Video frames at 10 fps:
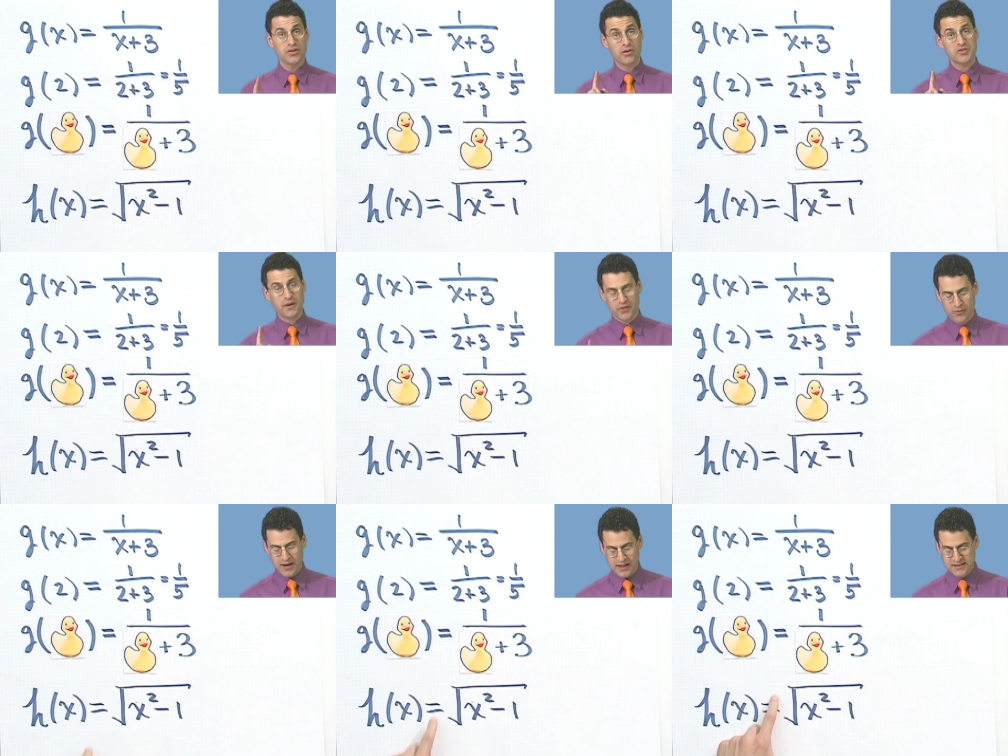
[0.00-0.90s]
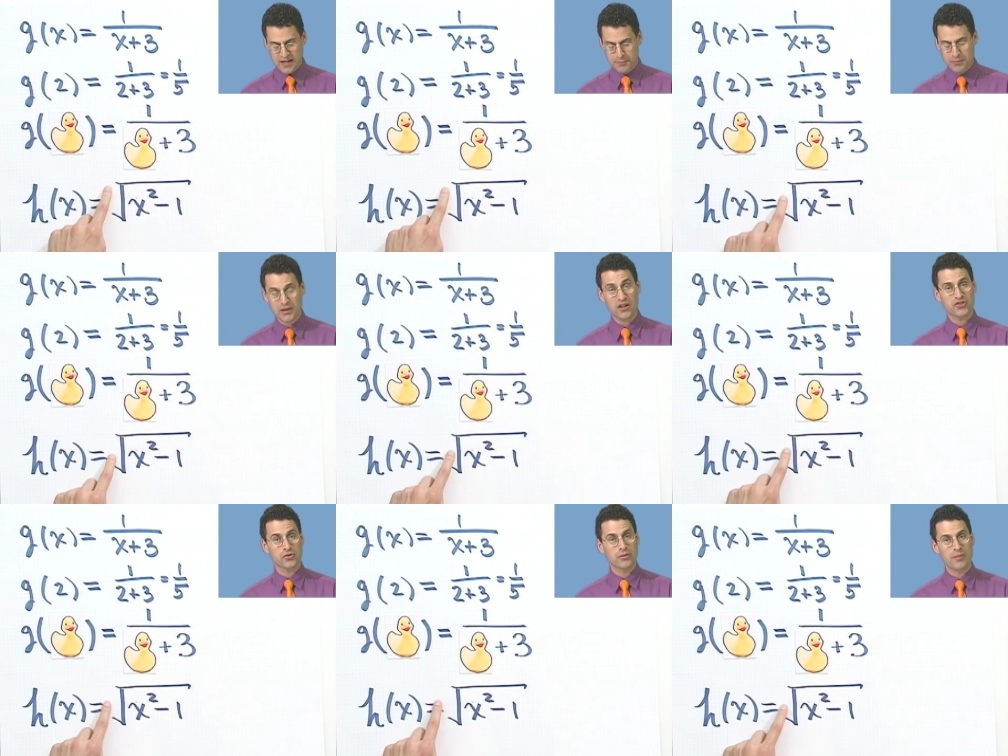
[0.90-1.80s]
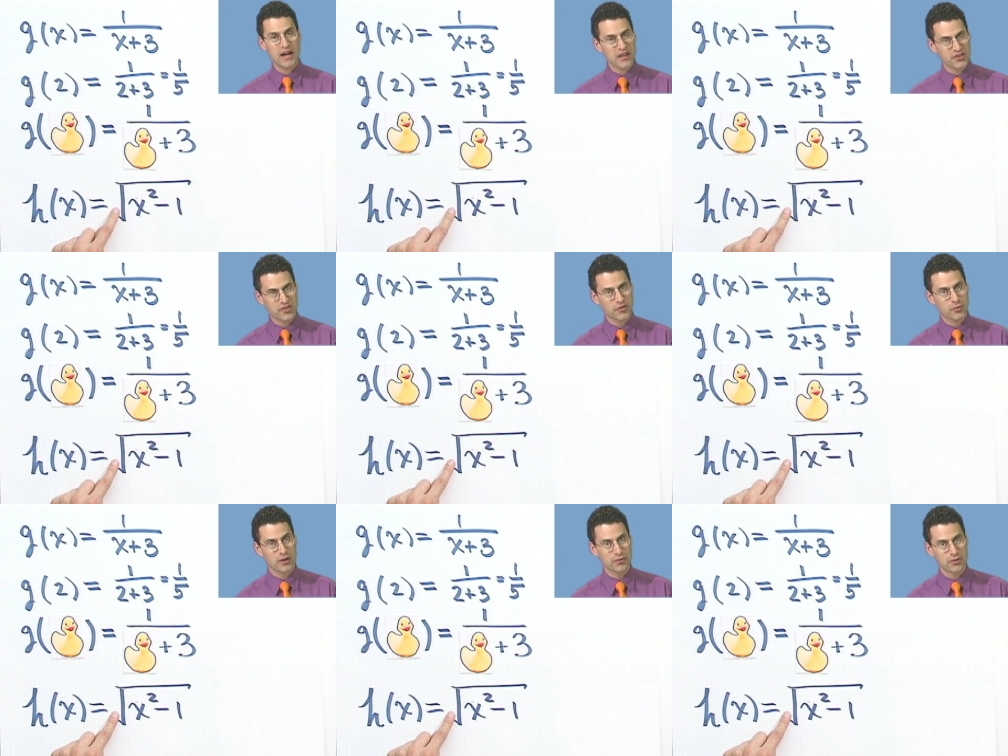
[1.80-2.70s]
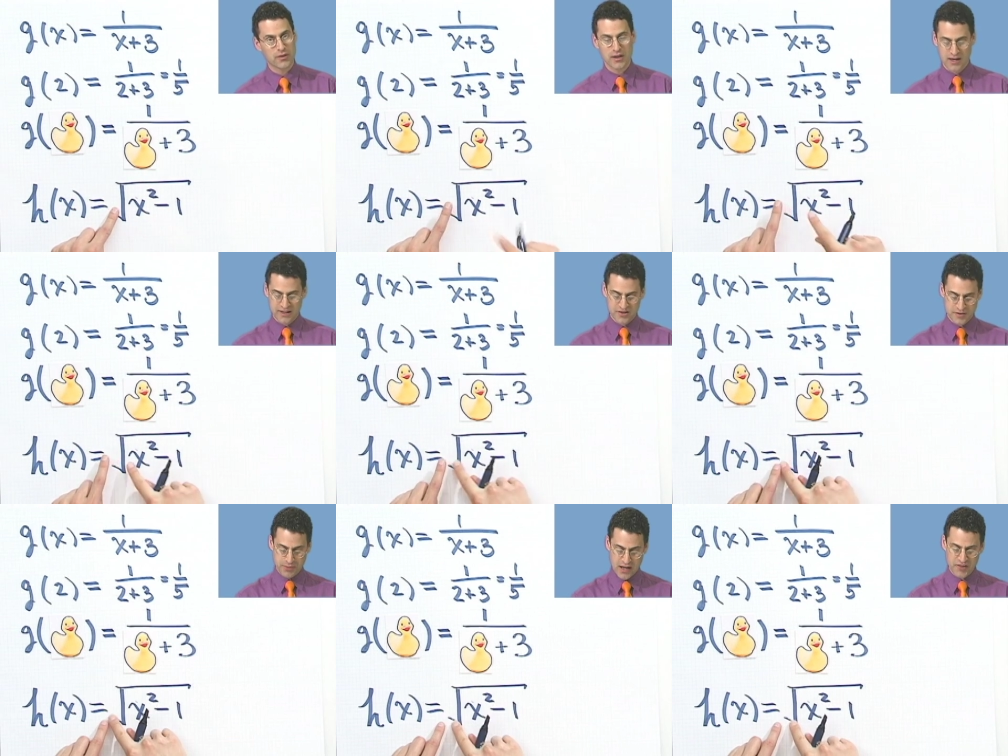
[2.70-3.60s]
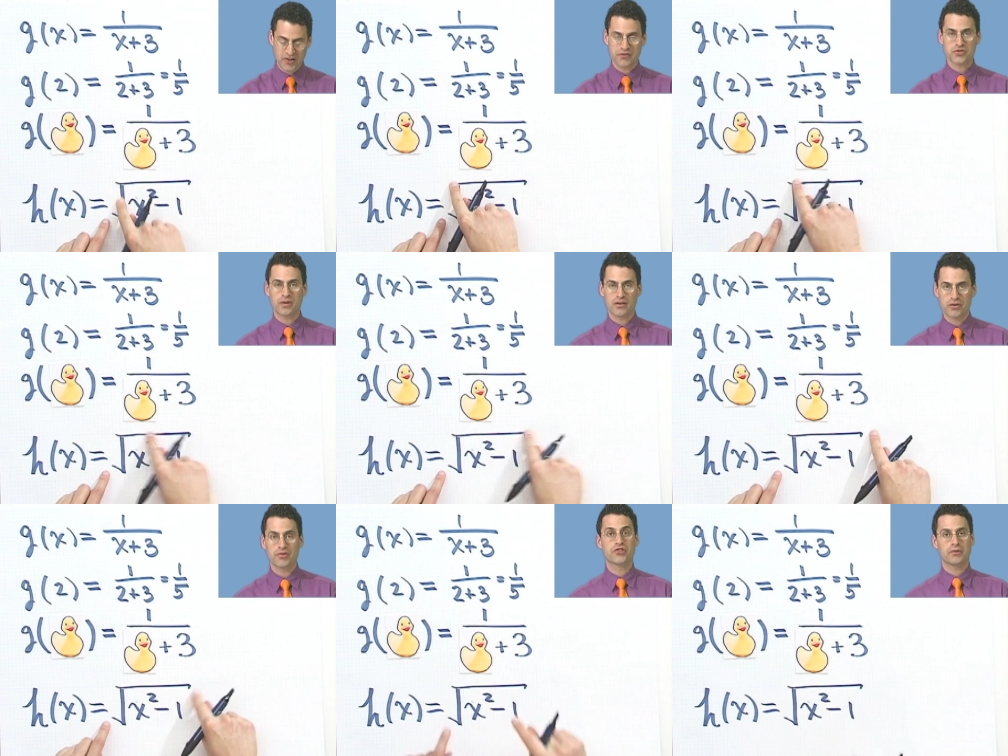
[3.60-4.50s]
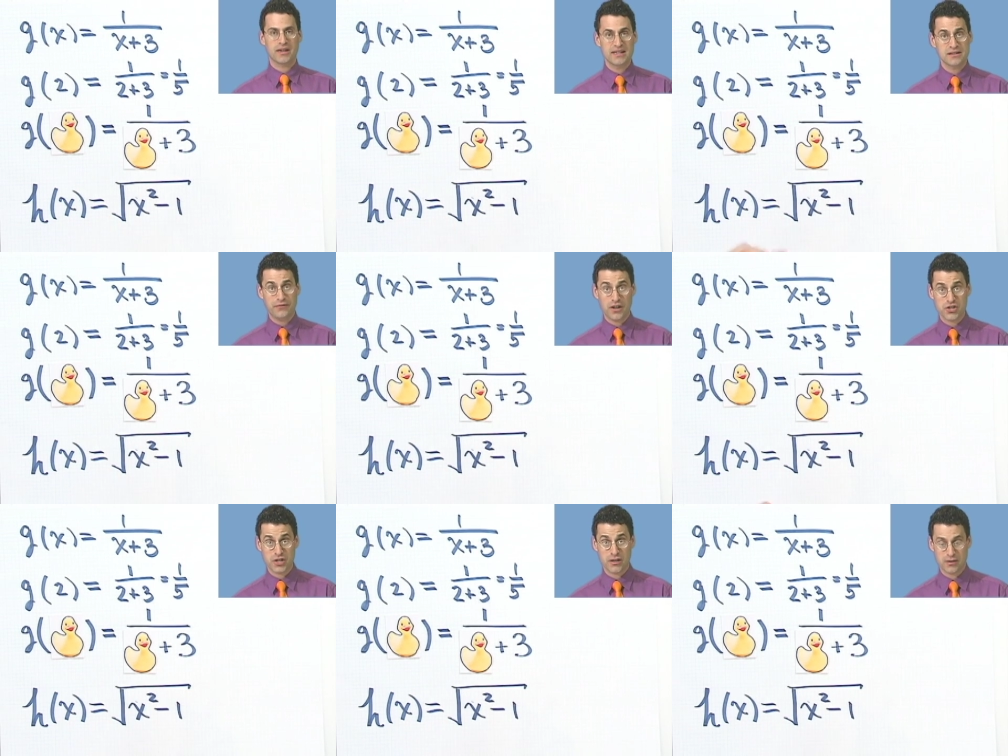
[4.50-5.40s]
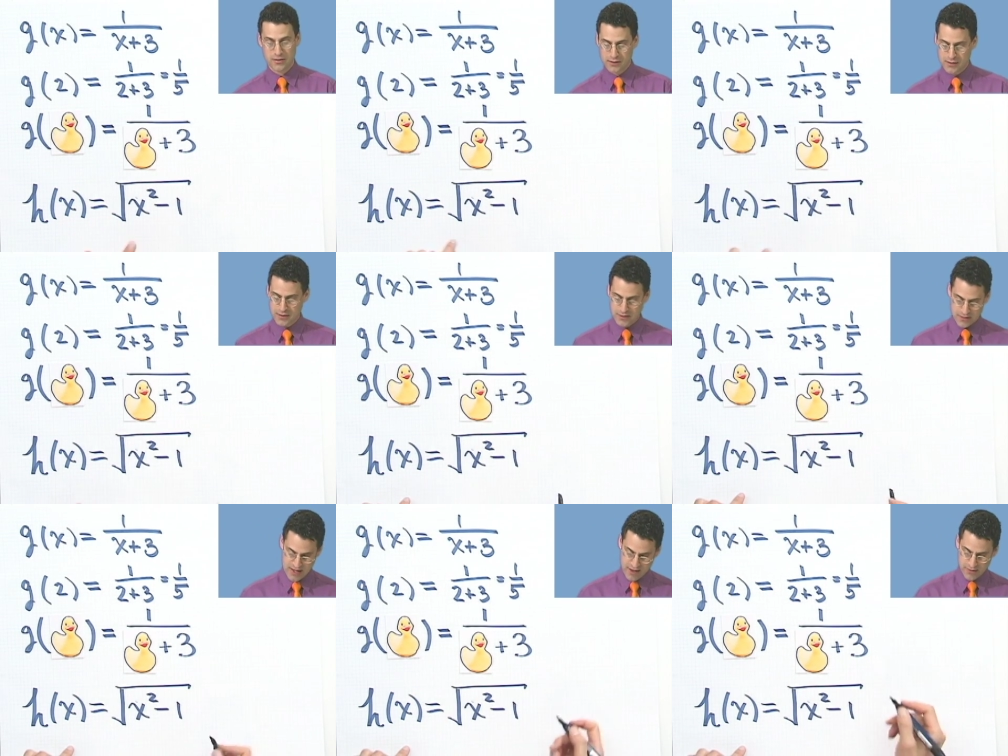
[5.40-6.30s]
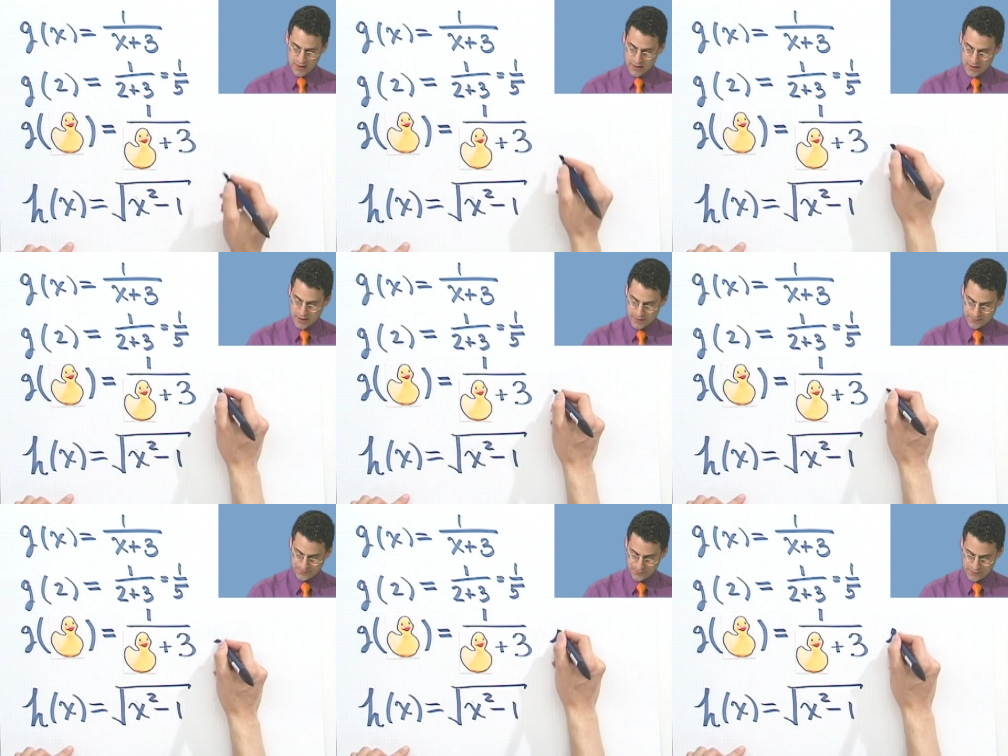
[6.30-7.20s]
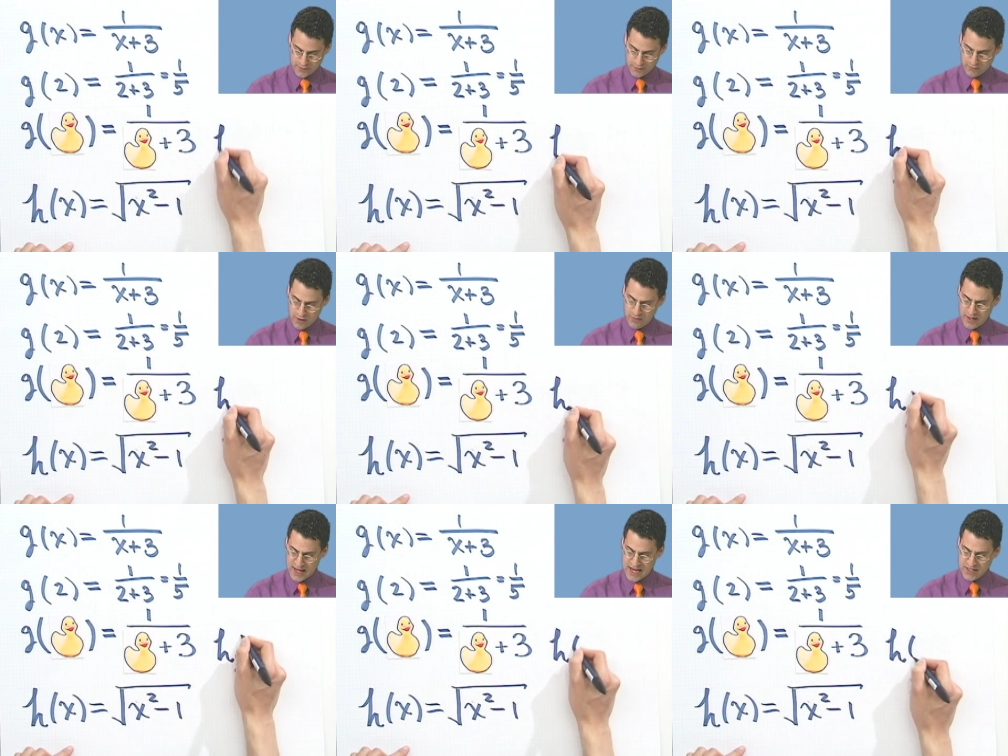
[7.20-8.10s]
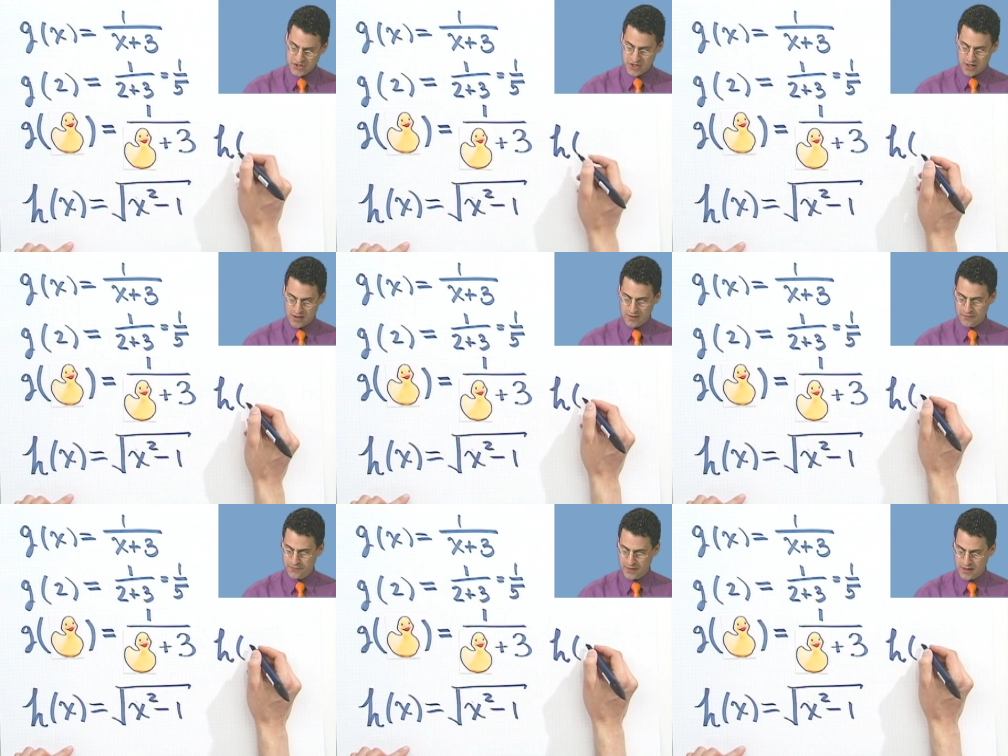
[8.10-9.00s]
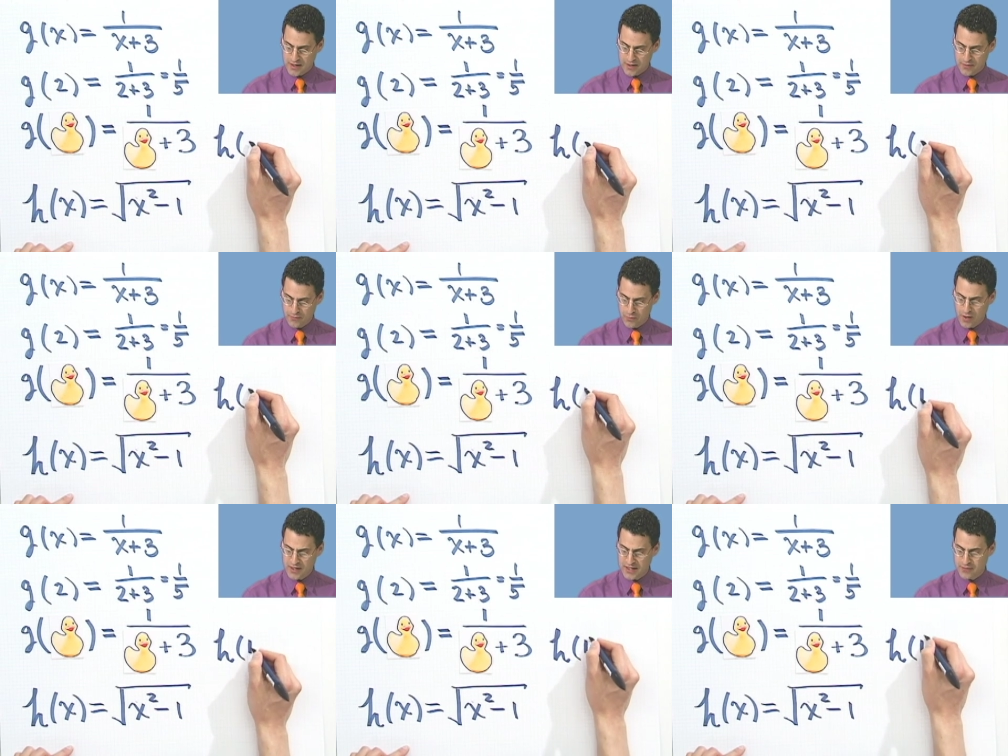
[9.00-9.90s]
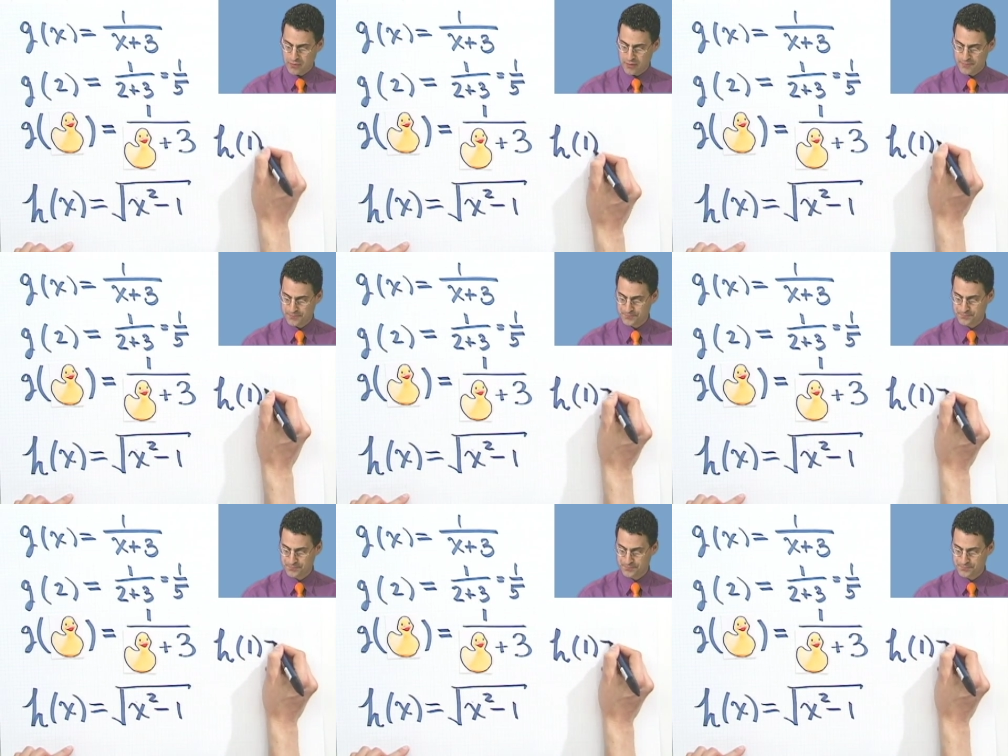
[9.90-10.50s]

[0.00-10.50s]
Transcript: Notice, by the way, it's not plus or minus the square root. It's just positive square root, so it is a function. Now, what would h of uh, 1 equal?